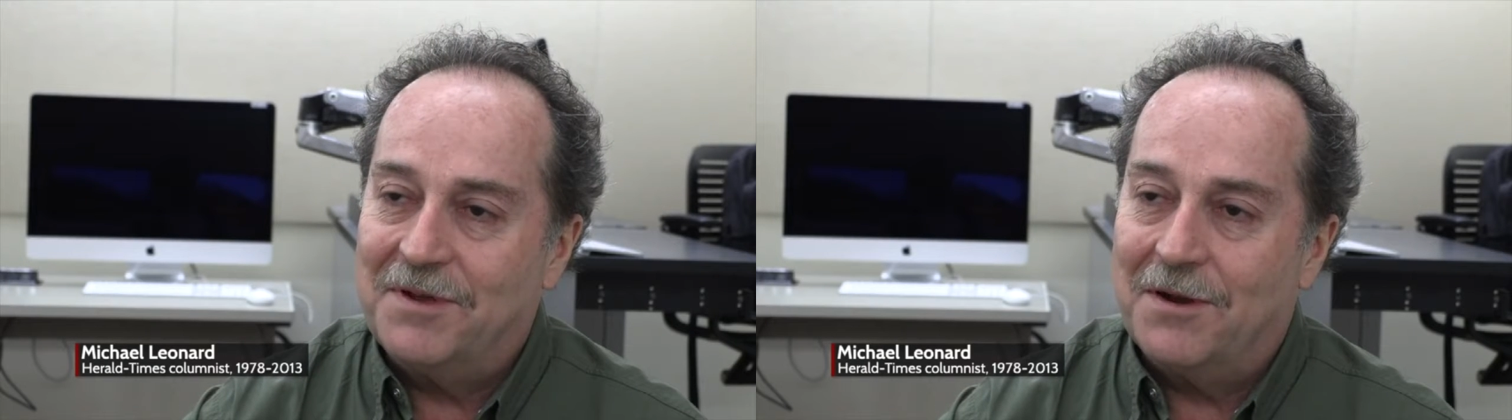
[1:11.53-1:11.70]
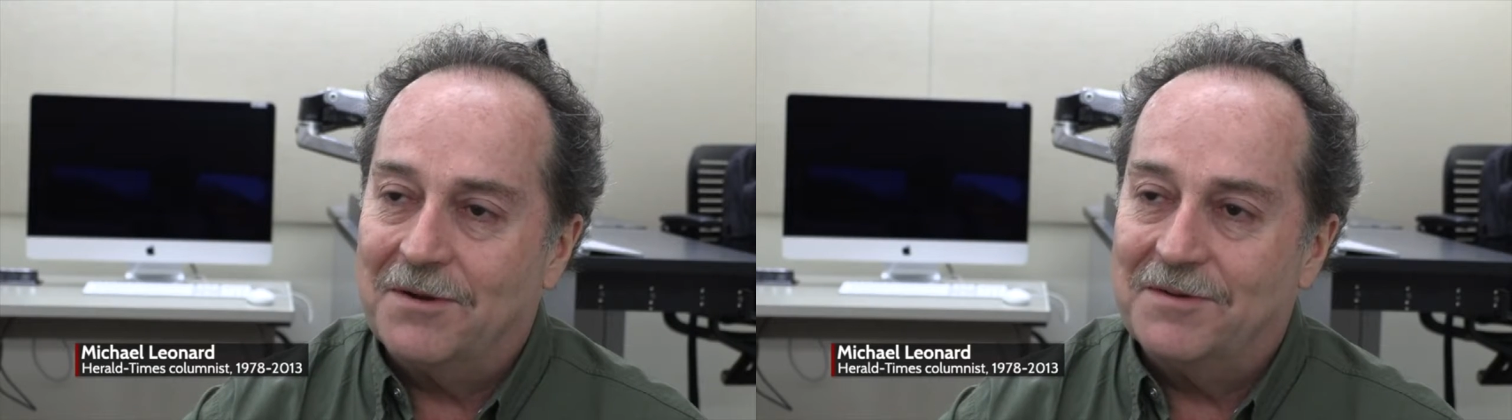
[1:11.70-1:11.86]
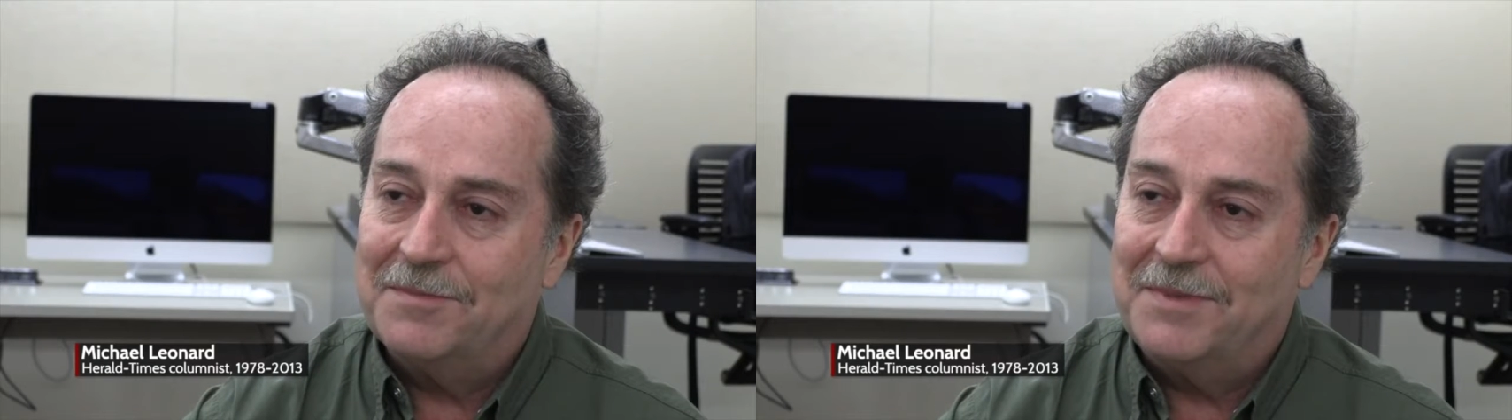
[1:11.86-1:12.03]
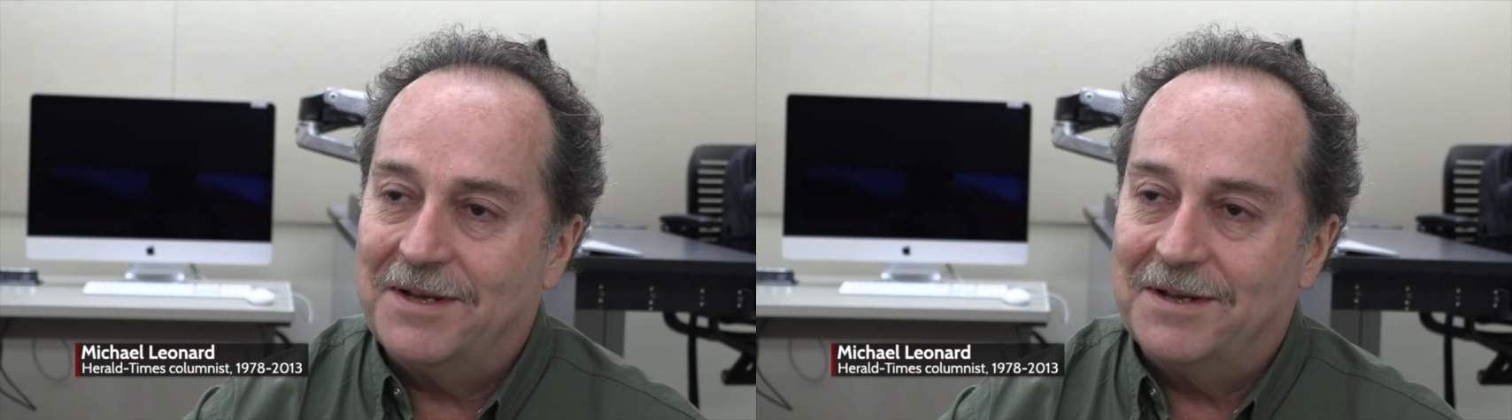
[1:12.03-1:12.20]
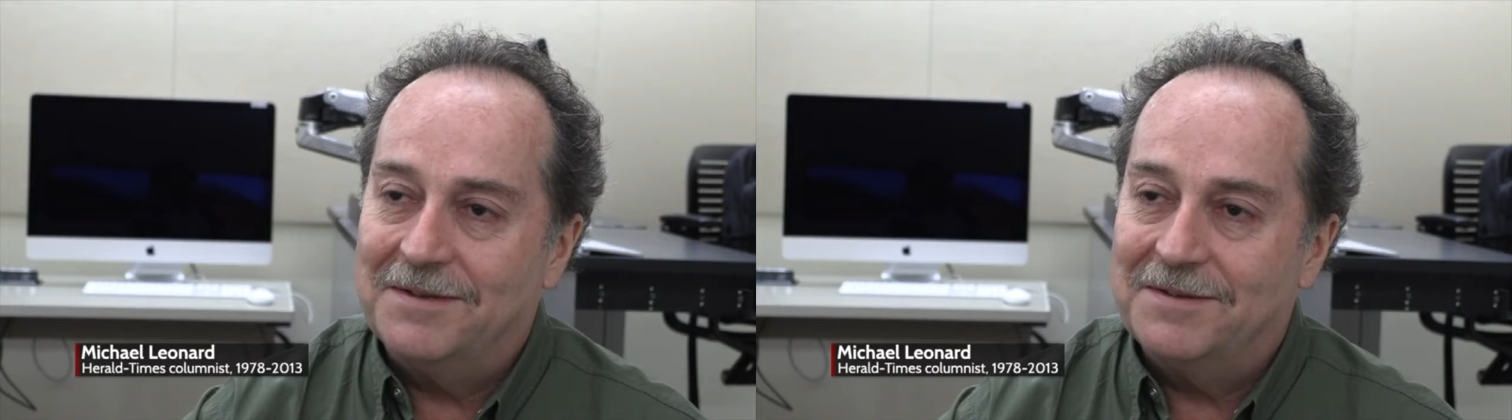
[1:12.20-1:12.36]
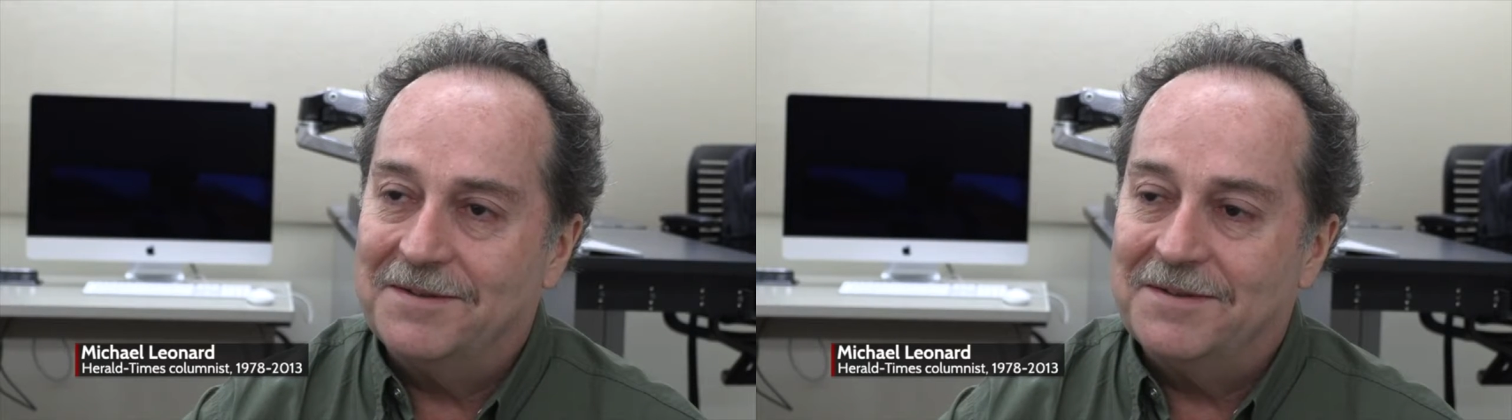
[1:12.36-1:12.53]
hearts
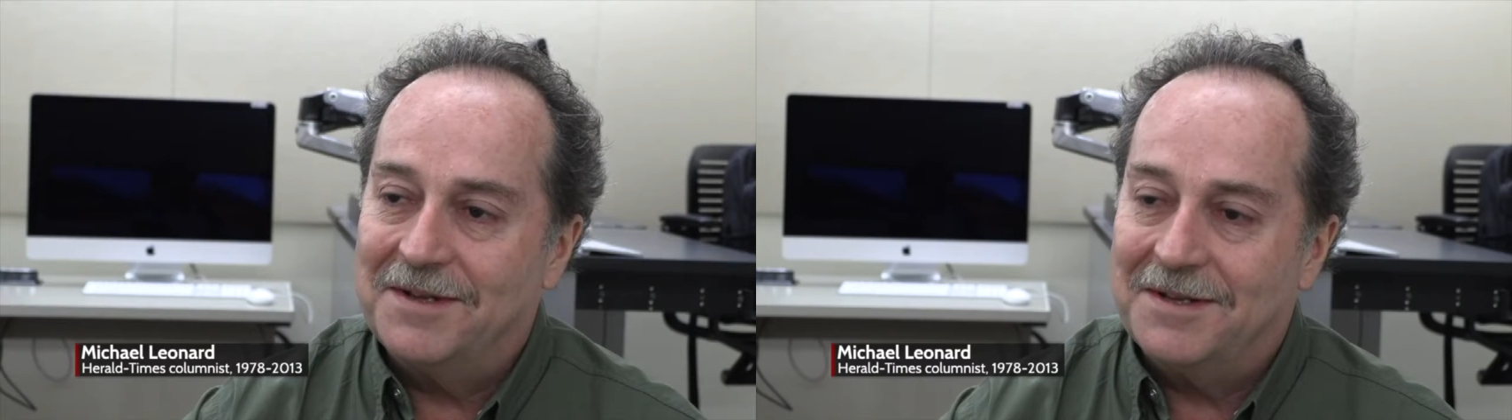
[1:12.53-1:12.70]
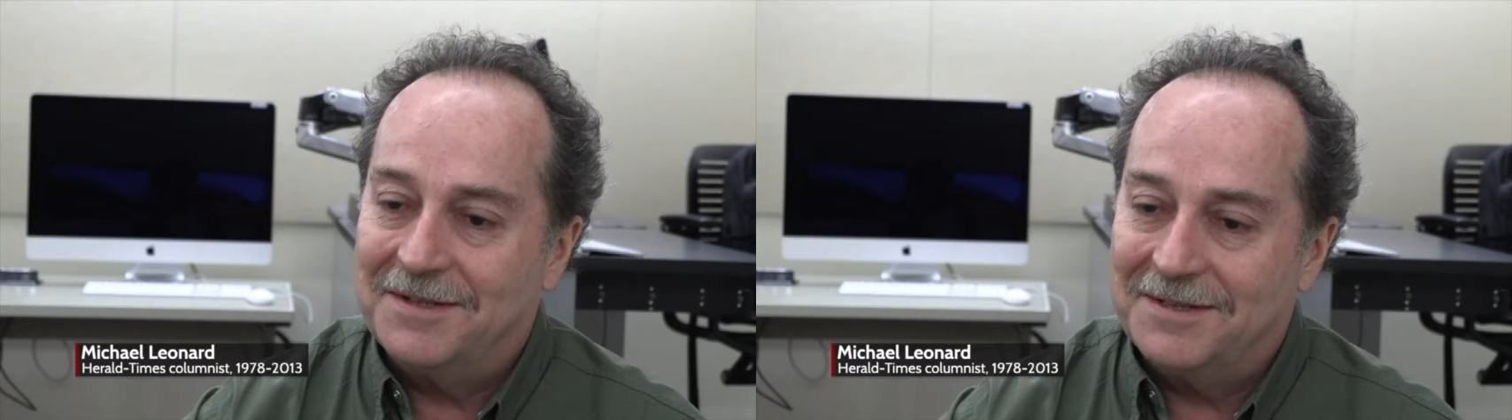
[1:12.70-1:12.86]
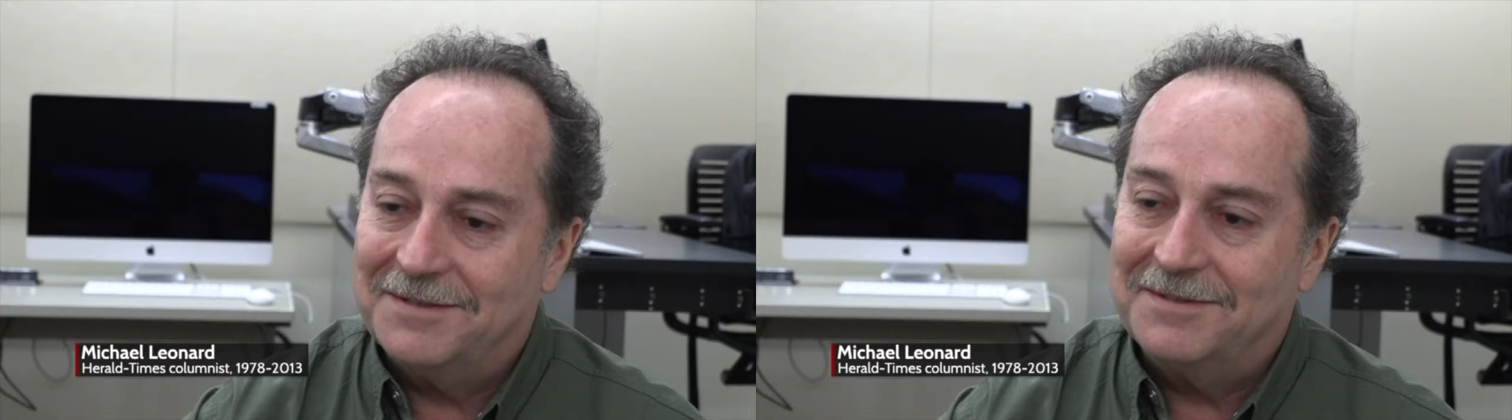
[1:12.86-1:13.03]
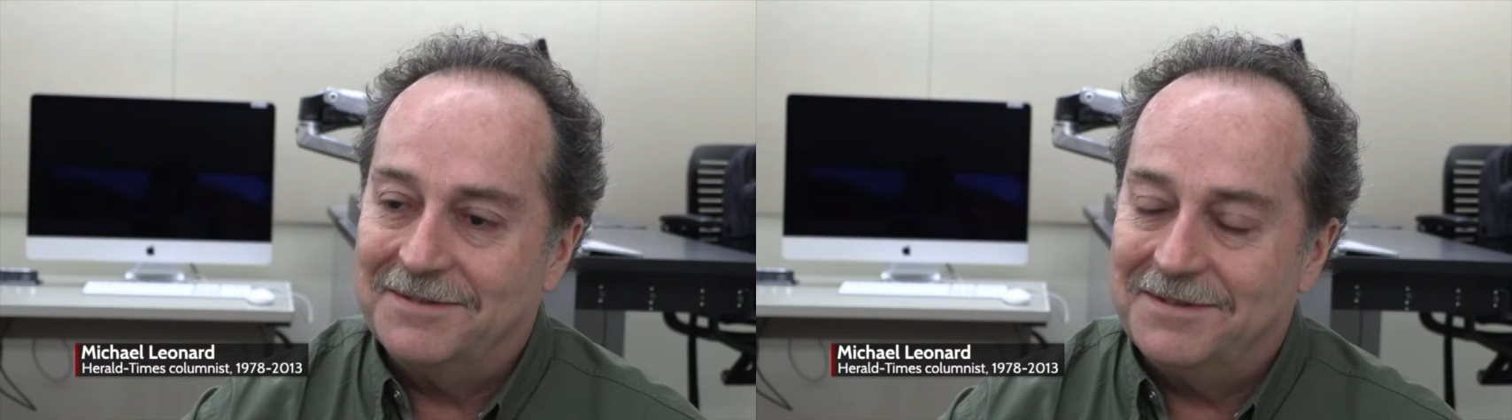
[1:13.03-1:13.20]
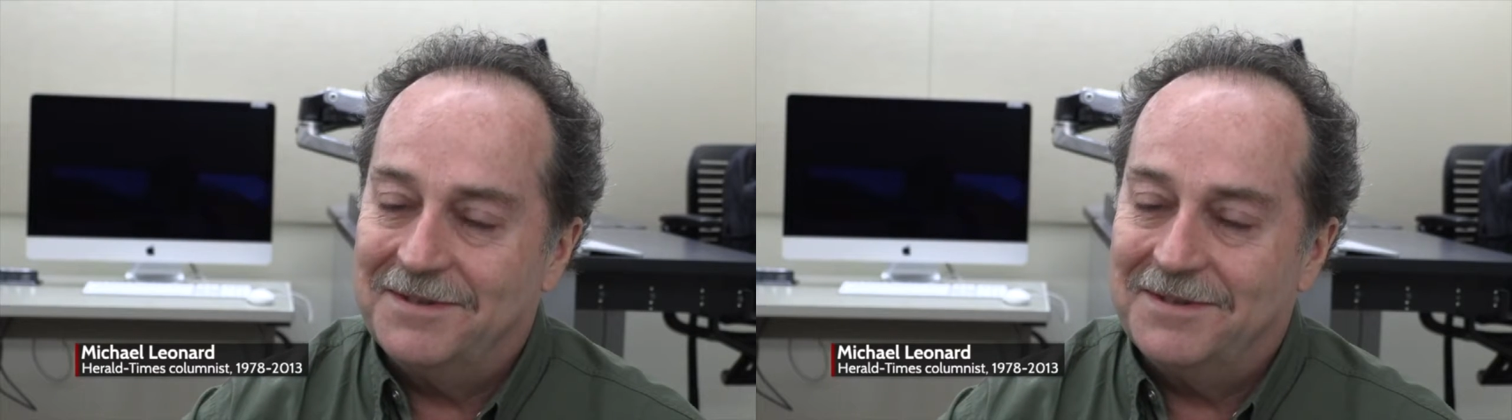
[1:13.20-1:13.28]
because uh,